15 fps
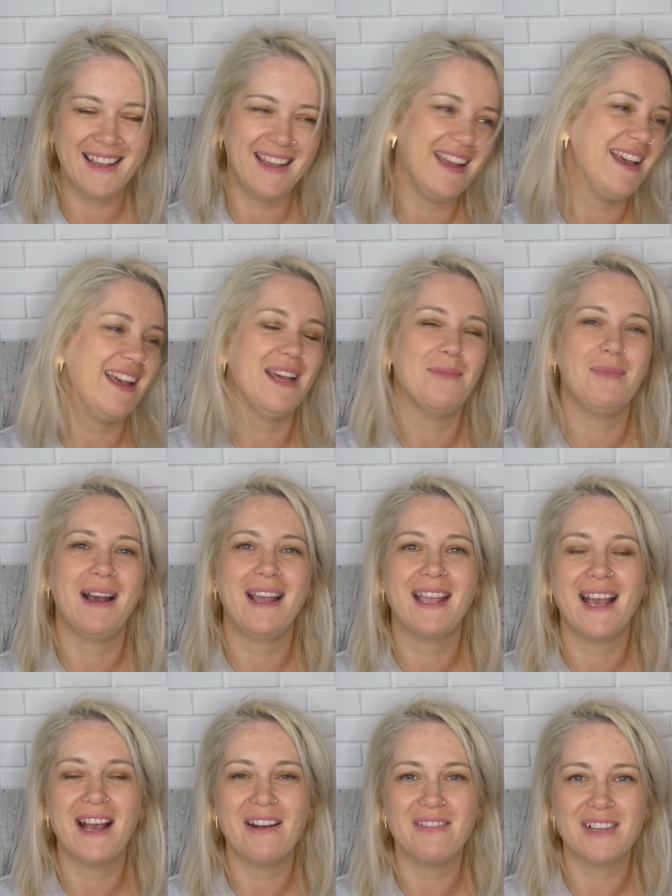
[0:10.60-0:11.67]
Um, I
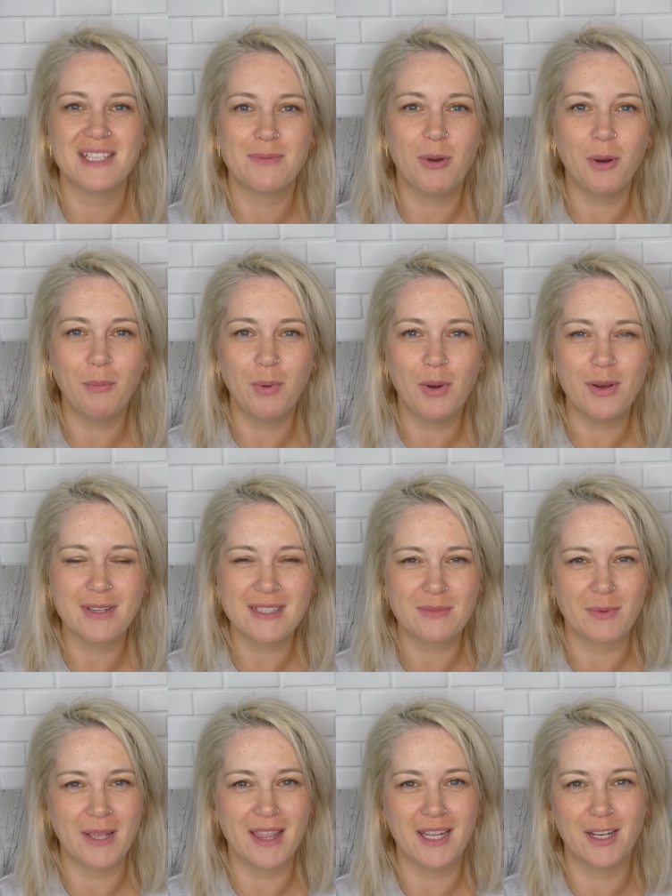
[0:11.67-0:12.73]
have a swap box
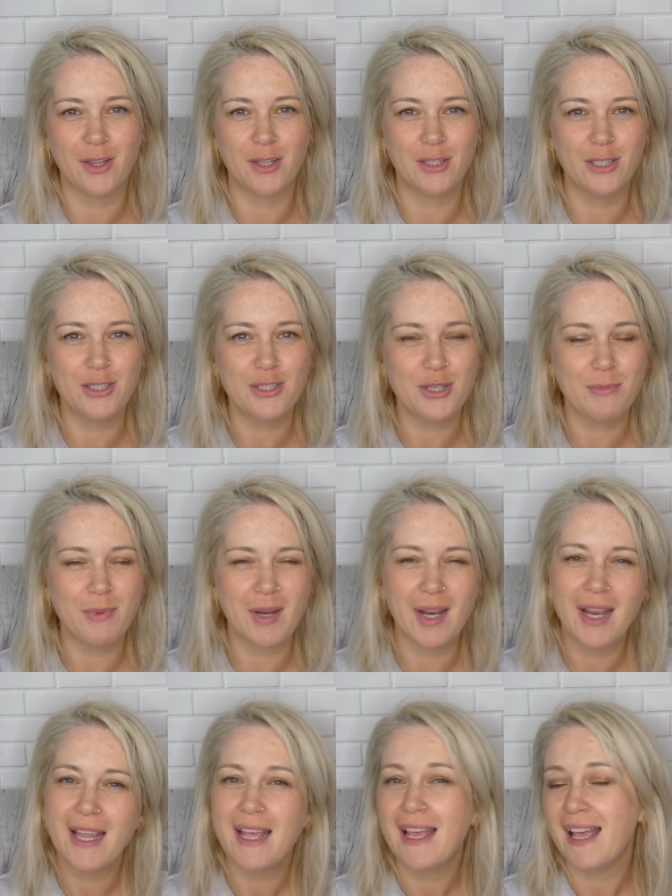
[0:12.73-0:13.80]
with another YouTuber
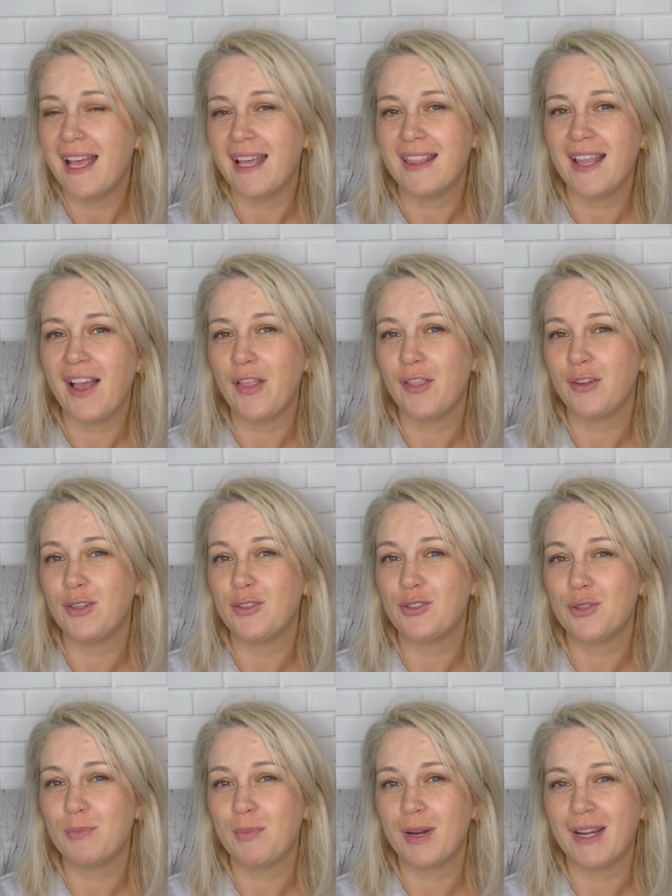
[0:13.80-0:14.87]
and that other
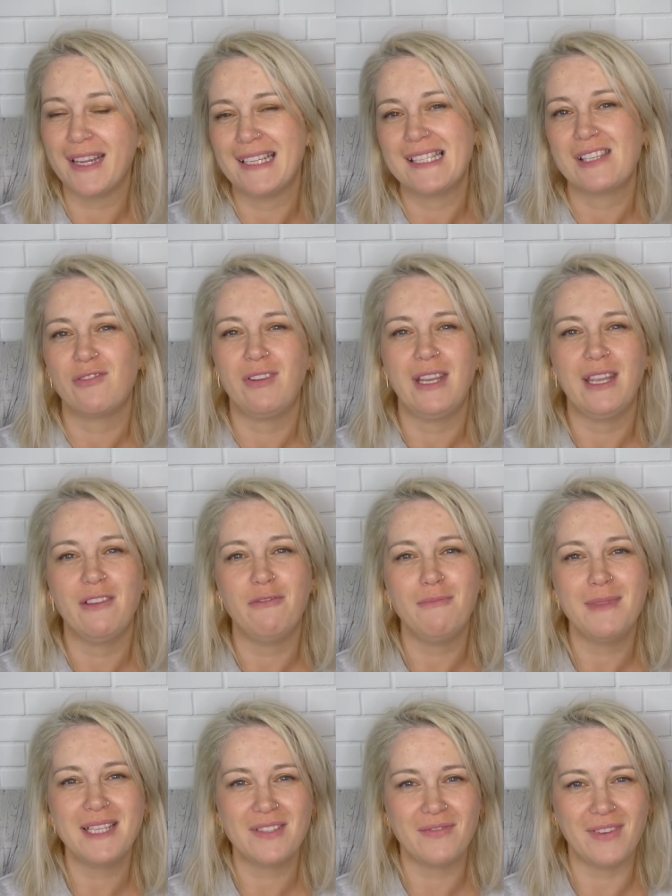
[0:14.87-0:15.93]
YouTuber is Creative
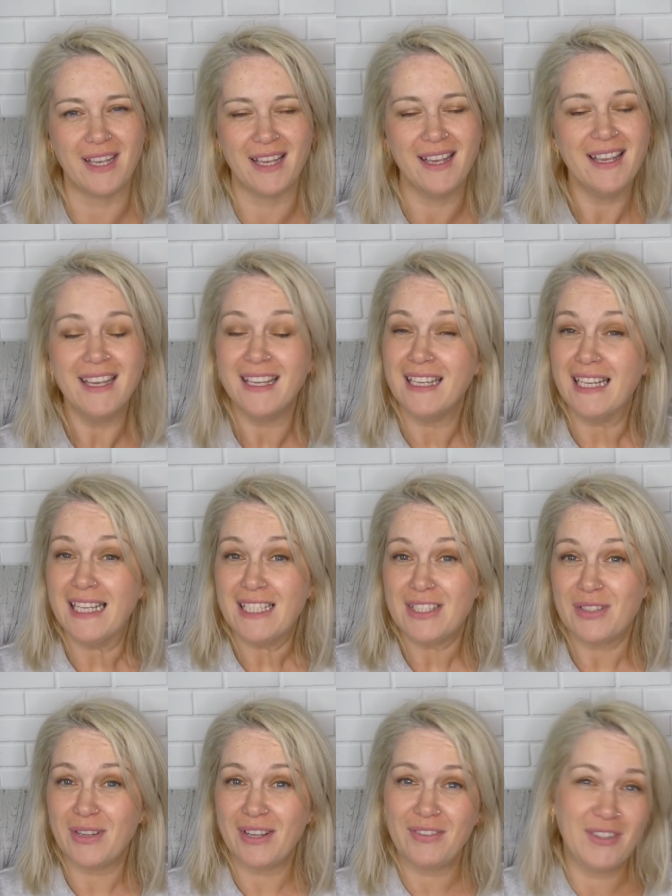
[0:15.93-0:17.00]
Misfit.
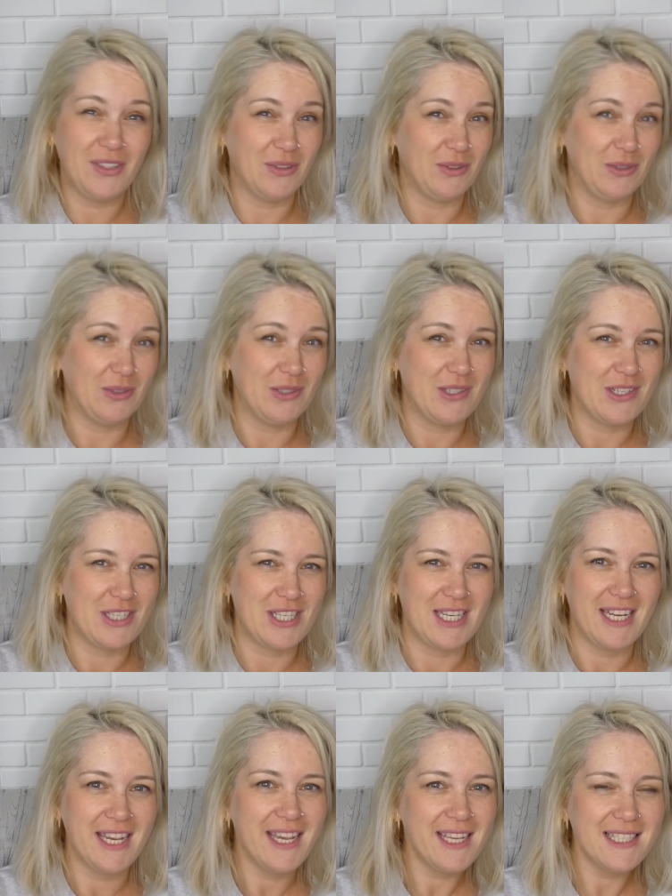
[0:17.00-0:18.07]
So if you don't know who
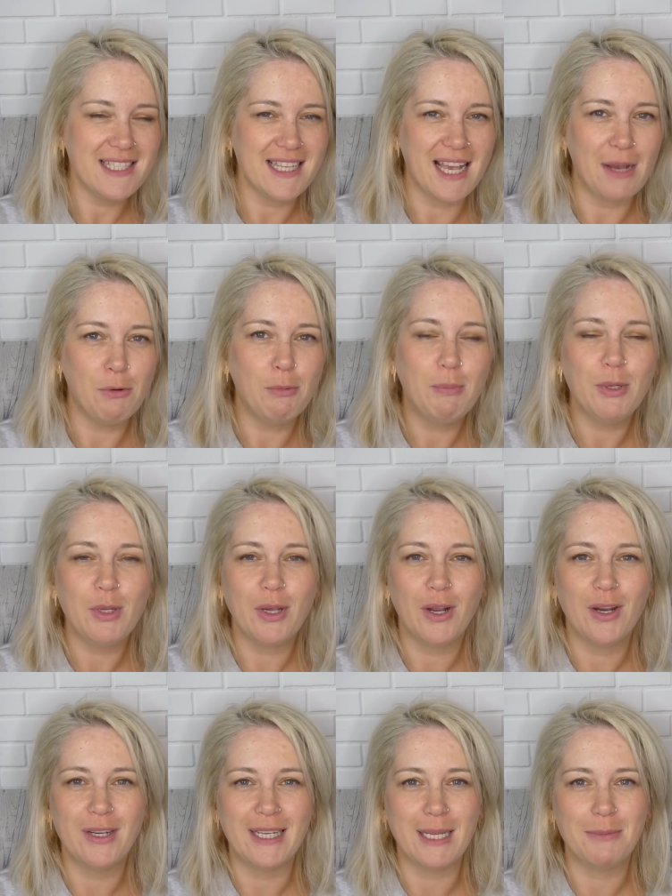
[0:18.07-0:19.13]
she is, I will put
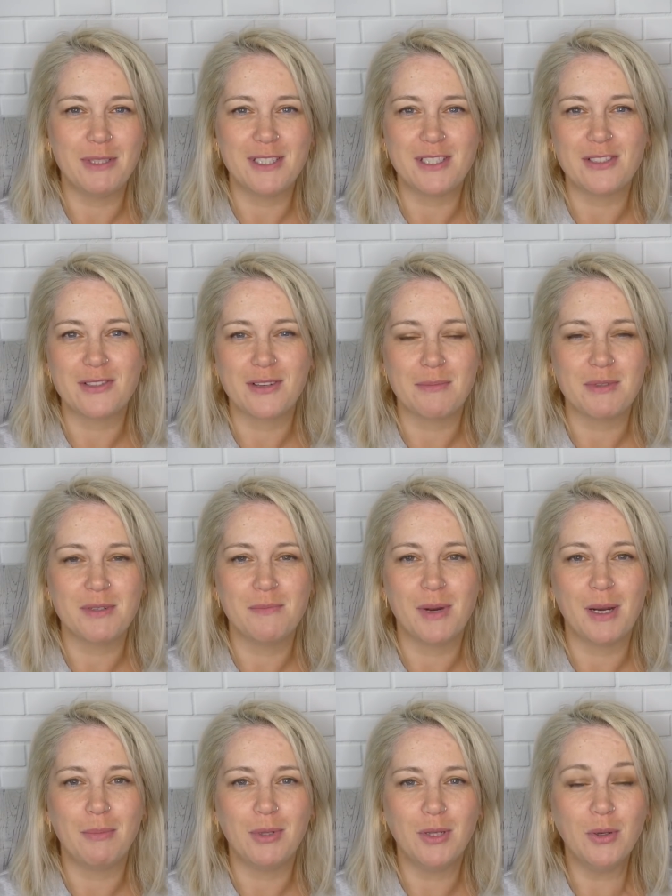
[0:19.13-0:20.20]
her name in the description
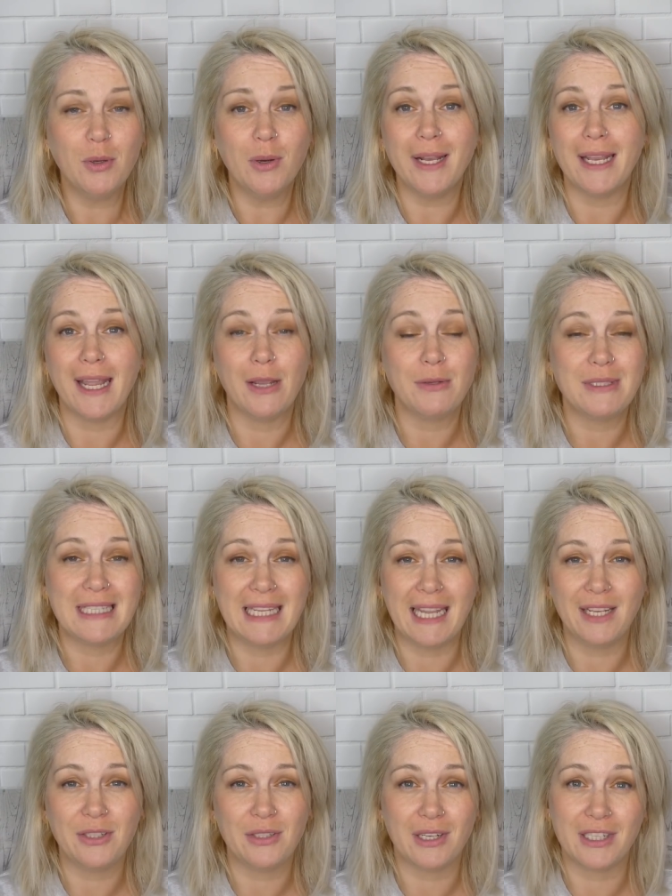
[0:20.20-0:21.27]
bar below and how to
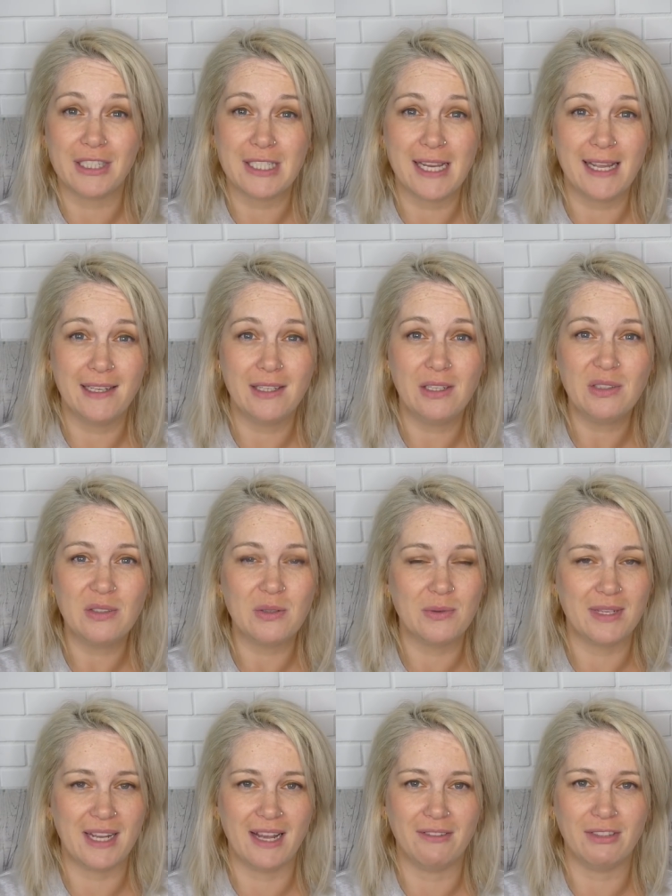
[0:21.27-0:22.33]
get to her channel, go
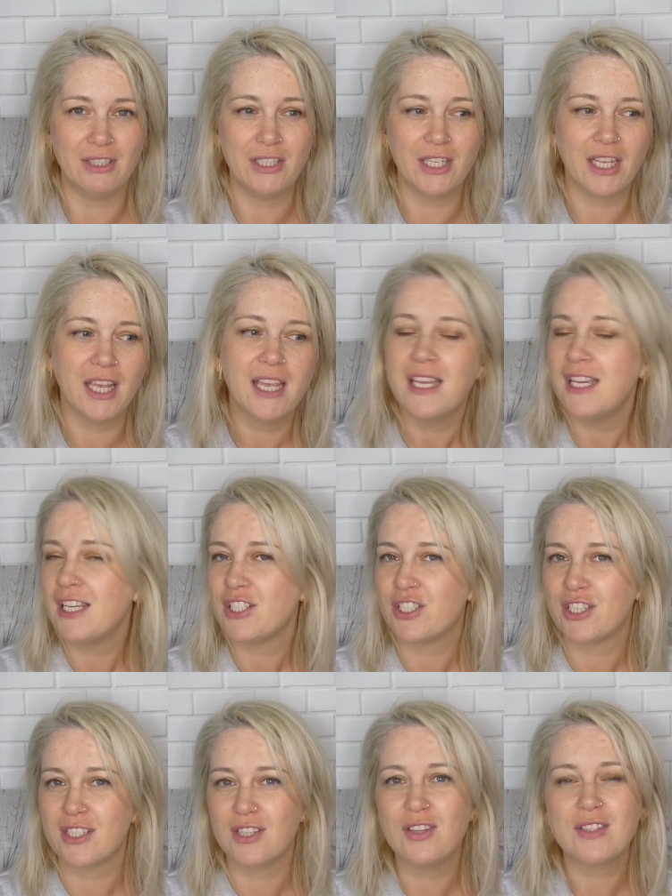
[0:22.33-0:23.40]
and have a look. She
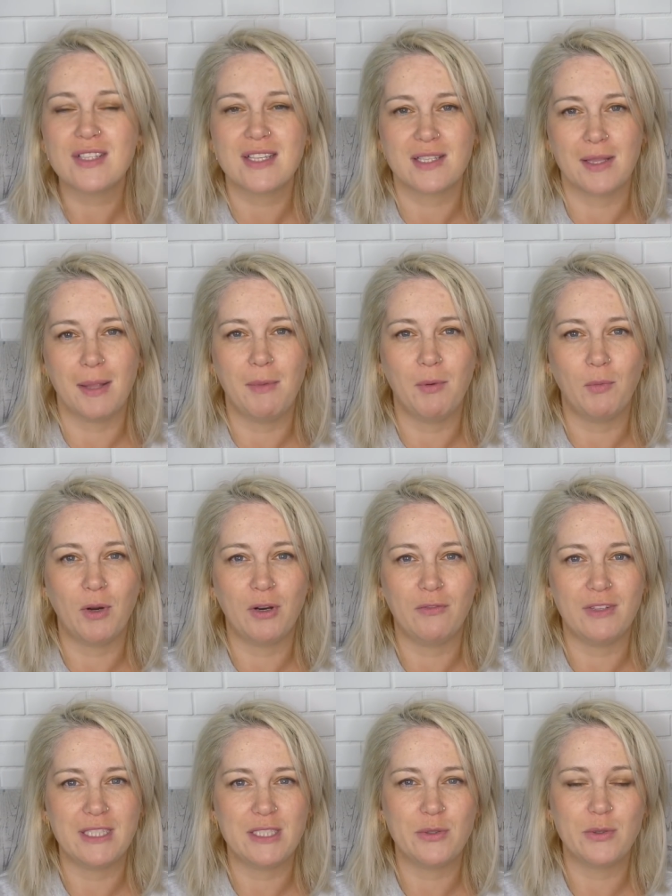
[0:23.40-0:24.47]
does lots of Slimming World
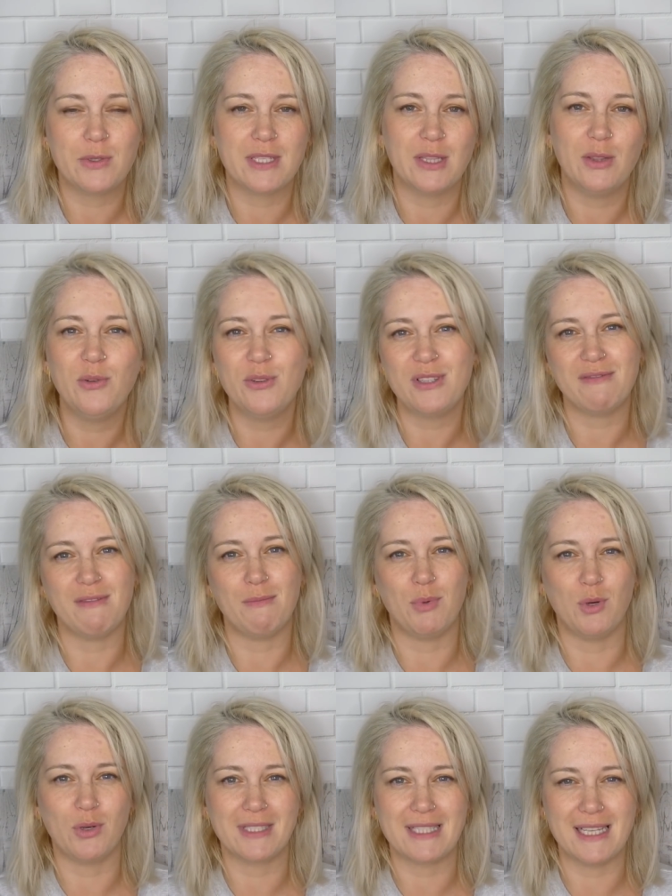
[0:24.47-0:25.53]
videos and loads of
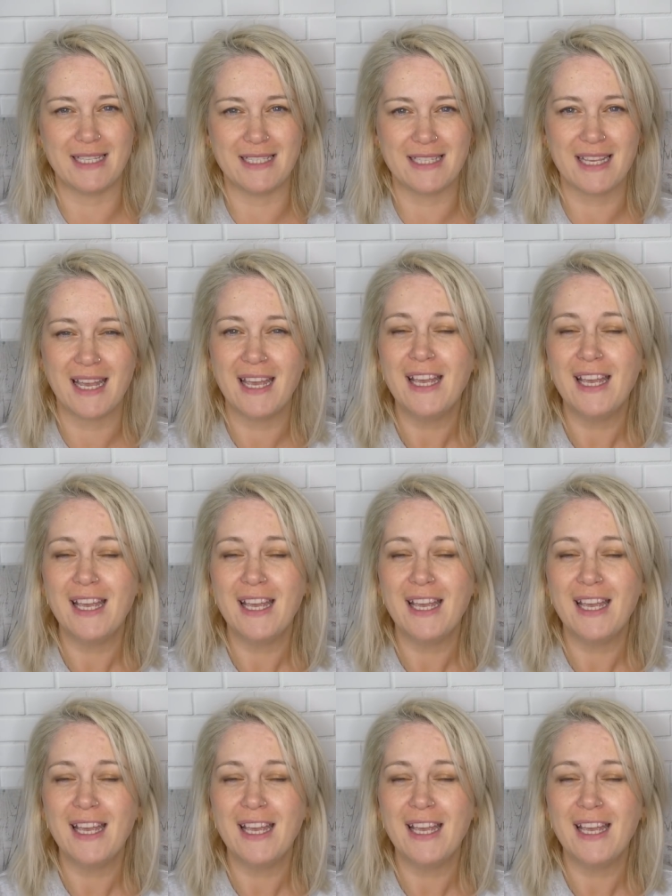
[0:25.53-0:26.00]
unboxings,